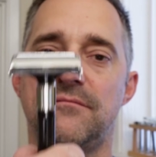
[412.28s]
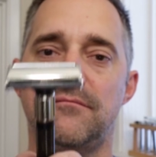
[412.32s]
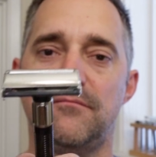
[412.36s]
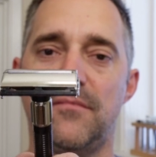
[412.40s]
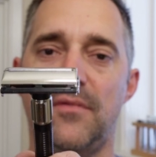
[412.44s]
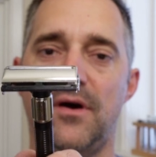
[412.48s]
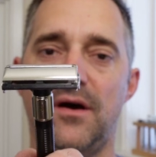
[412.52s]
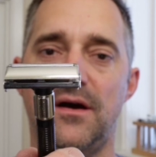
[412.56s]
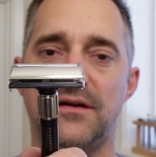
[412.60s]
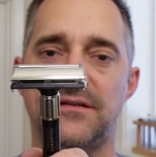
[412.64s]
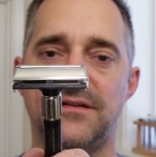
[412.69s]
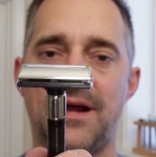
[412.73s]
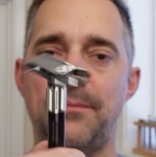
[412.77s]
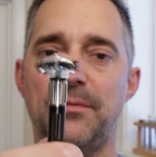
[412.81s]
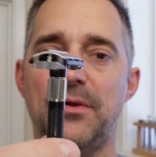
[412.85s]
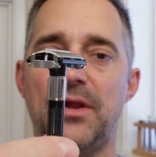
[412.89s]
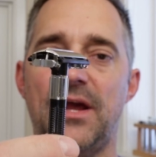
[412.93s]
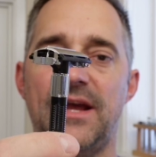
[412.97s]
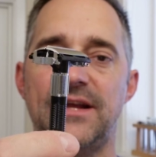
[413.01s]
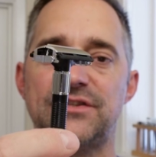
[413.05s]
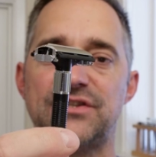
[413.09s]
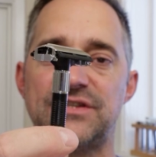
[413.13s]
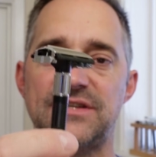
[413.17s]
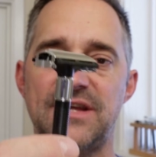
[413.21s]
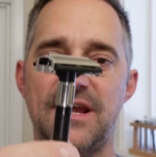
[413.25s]

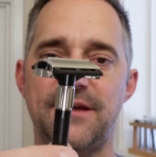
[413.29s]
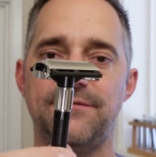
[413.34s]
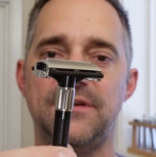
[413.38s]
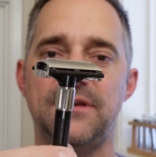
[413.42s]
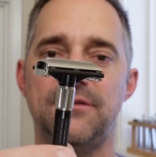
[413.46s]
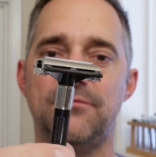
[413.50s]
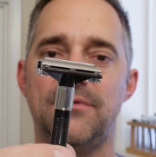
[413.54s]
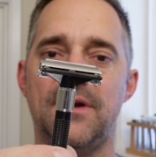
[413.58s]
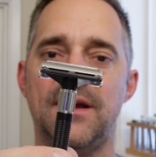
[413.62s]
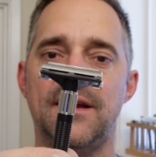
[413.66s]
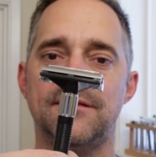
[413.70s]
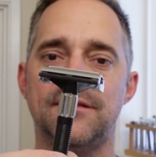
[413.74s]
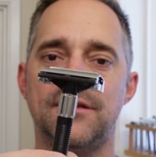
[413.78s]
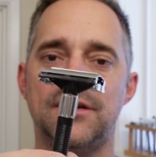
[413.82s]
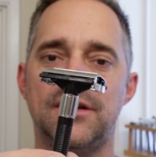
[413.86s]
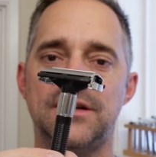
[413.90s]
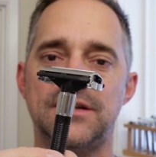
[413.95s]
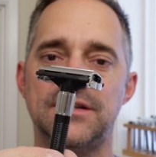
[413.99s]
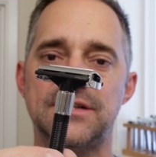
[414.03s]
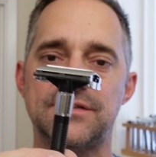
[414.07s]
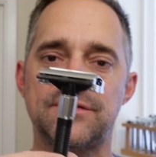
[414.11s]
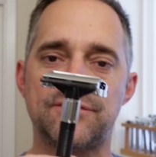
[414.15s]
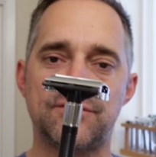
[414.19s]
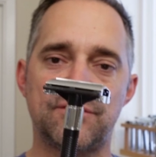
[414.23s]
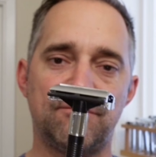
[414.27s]
double-edged safety razor,
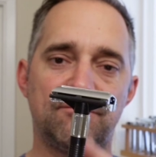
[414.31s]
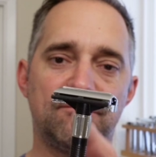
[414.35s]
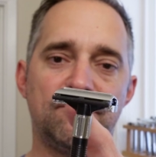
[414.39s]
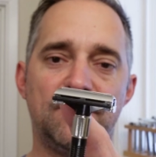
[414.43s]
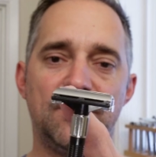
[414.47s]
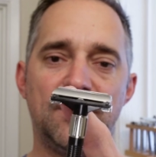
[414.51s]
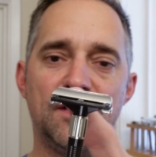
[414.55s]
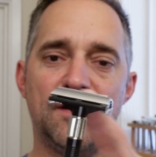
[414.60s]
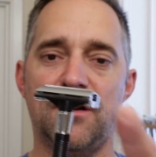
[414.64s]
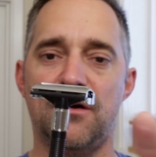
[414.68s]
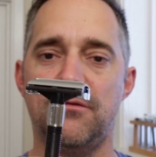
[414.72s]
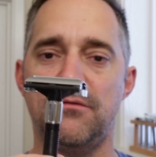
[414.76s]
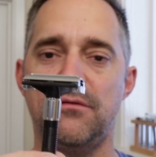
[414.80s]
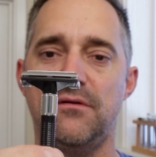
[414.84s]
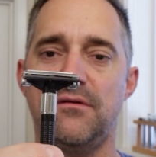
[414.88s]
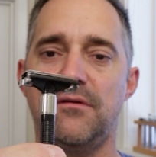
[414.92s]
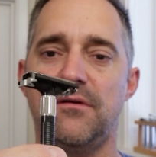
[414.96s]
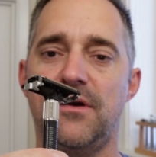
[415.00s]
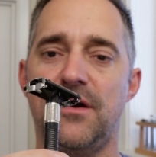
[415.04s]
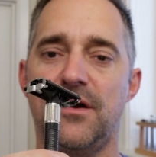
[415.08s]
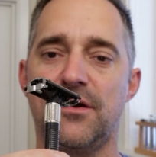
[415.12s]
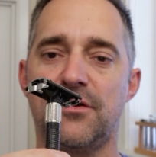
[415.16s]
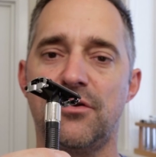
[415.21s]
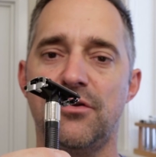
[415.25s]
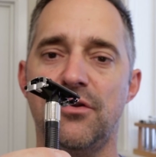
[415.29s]
you know,
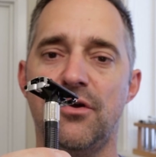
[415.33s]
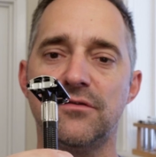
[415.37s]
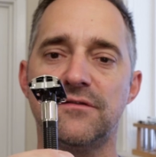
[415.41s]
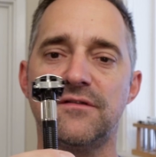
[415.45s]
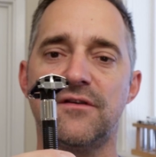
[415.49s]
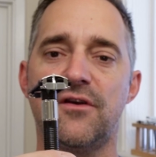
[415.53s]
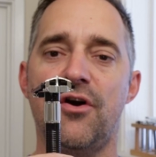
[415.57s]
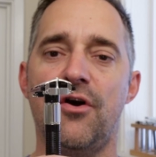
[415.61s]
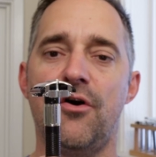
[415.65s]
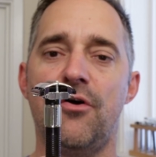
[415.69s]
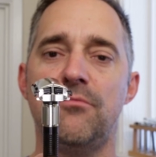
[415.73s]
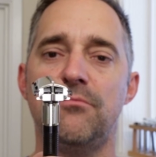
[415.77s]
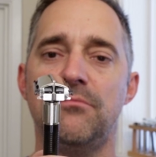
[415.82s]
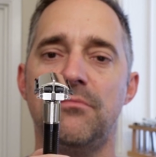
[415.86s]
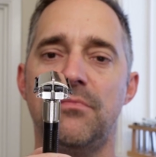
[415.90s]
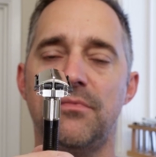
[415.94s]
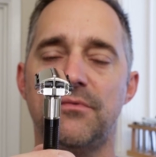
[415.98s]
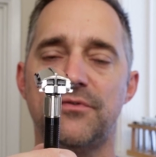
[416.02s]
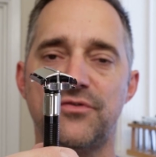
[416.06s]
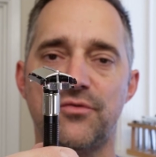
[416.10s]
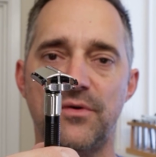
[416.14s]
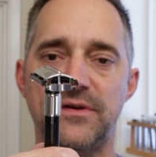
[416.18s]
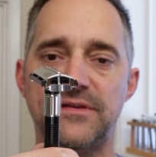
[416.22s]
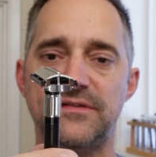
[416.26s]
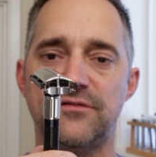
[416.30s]
a close comb,
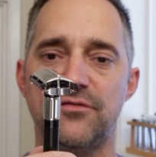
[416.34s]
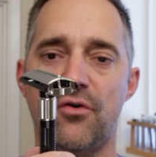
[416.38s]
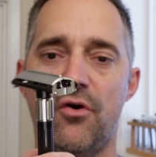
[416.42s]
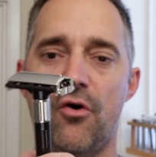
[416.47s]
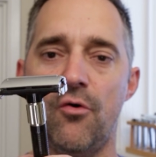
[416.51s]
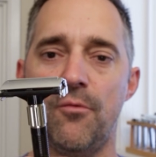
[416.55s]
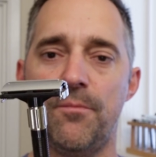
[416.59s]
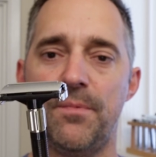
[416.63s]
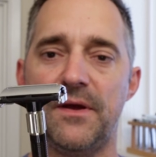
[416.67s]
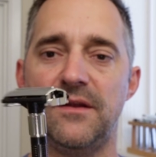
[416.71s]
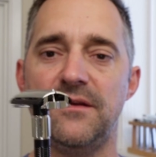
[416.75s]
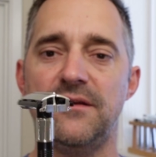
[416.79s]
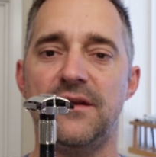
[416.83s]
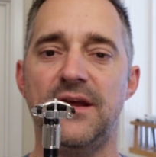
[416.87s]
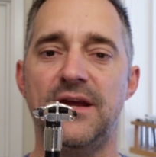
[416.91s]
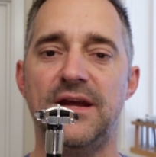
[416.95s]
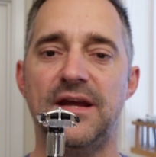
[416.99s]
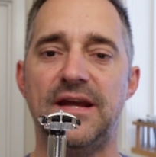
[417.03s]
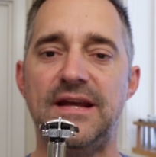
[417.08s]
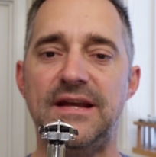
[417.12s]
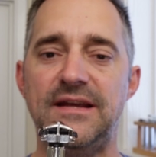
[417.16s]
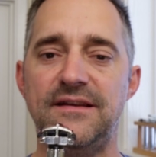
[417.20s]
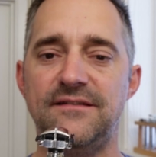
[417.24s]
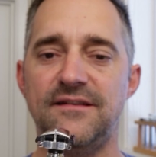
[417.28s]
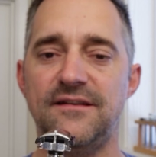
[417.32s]
twist to open,
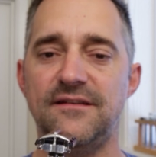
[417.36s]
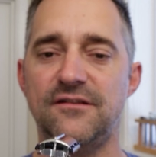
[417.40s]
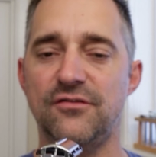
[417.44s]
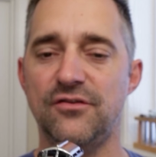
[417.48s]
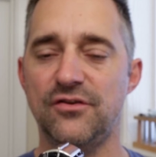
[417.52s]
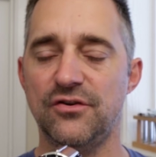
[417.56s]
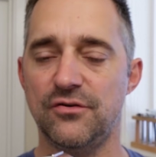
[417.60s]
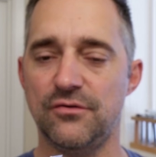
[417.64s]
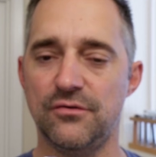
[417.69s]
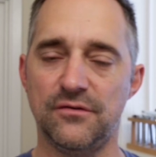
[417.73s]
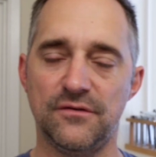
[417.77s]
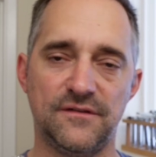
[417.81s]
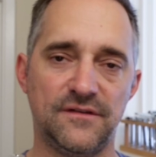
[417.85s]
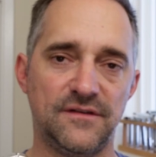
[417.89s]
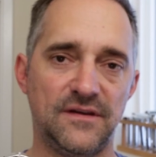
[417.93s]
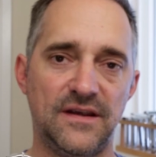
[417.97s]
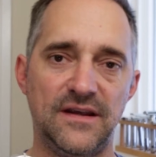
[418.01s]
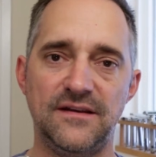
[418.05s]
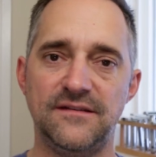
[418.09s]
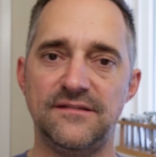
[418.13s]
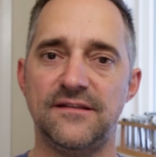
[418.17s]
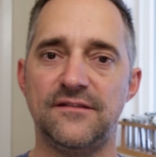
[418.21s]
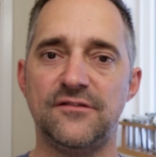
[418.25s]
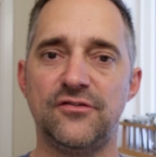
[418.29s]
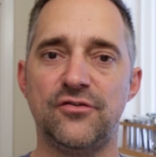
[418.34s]
easy to use,
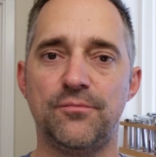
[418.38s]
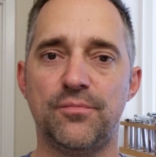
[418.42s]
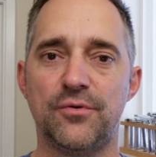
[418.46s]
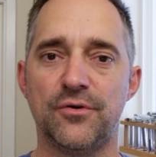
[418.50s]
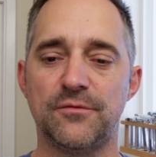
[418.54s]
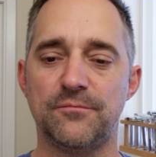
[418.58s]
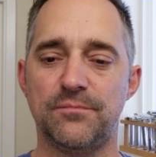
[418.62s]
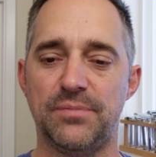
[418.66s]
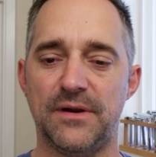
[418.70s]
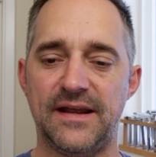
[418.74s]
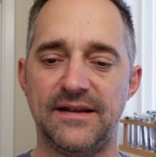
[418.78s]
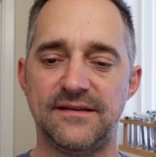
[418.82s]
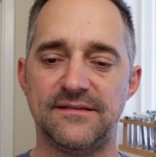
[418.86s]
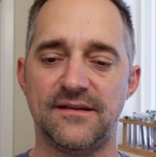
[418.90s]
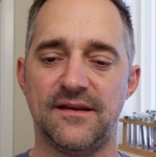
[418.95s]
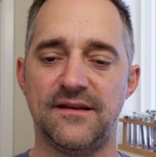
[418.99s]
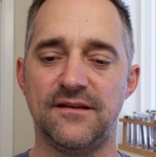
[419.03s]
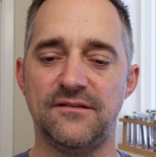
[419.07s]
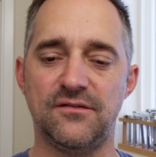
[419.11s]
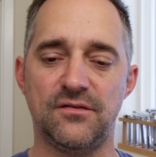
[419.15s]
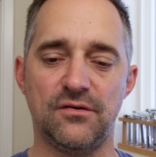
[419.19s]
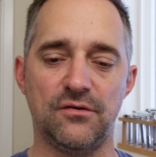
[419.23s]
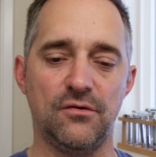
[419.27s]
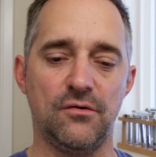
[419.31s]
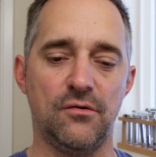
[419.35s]
easy to put blades
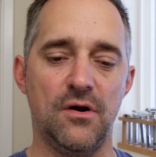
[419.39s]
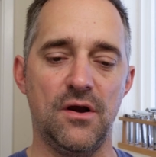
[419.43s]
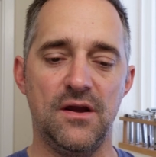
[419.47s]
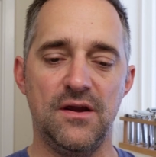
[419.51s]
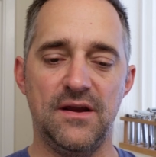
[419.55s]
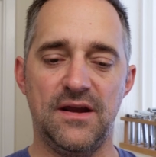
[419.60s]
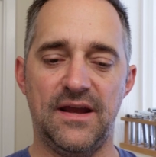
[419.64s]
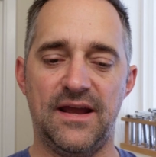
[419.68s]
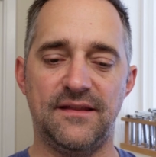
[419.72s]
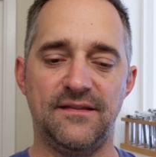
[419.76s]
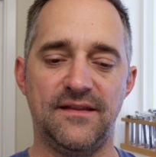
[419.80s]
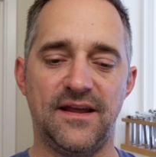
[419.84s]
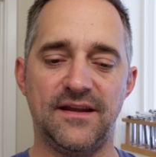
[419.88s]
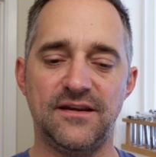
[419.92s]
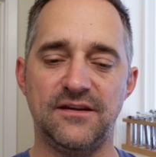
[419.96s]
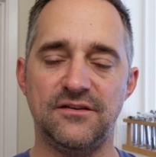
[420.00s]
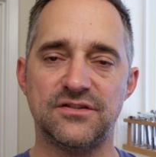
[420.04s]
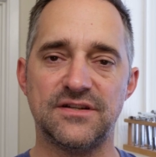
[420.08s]
into, and then you